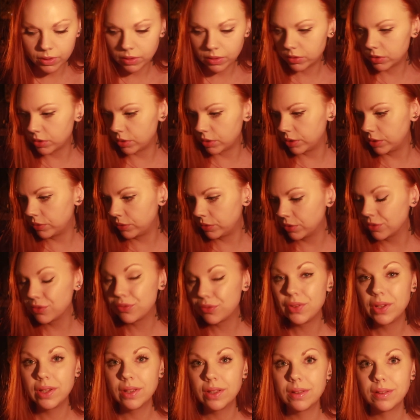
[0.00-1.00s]
So if you
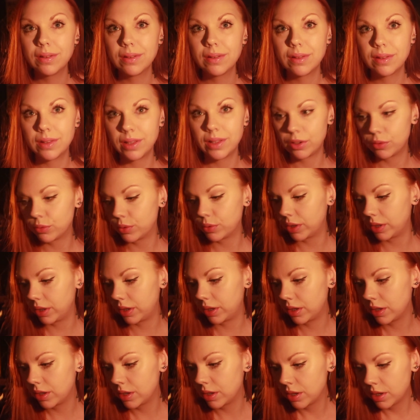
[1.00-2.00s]
feel that
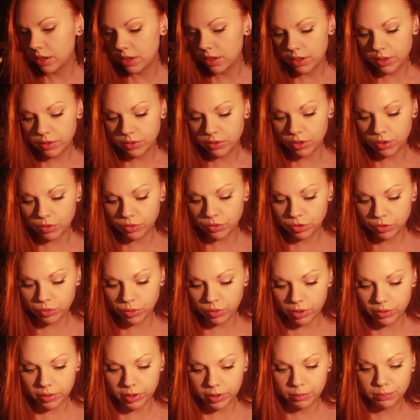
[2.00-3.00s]
way, don't you
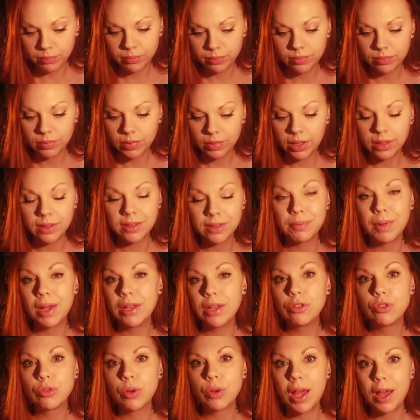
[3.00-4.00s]
worry. It's
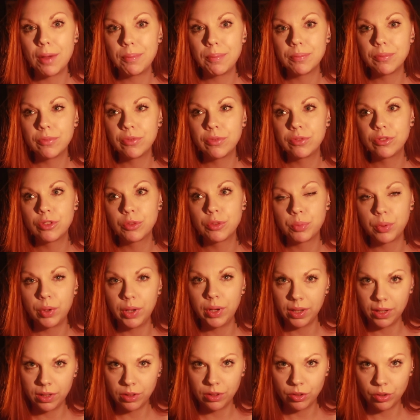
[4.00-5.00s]
meant to happen to
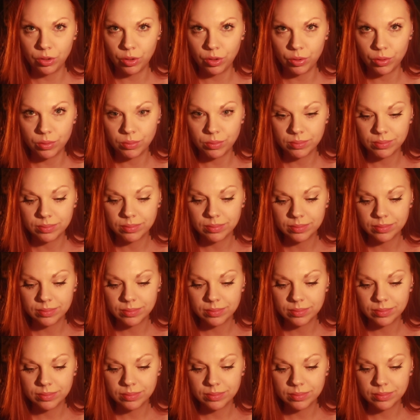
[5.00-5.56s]
bring in the new.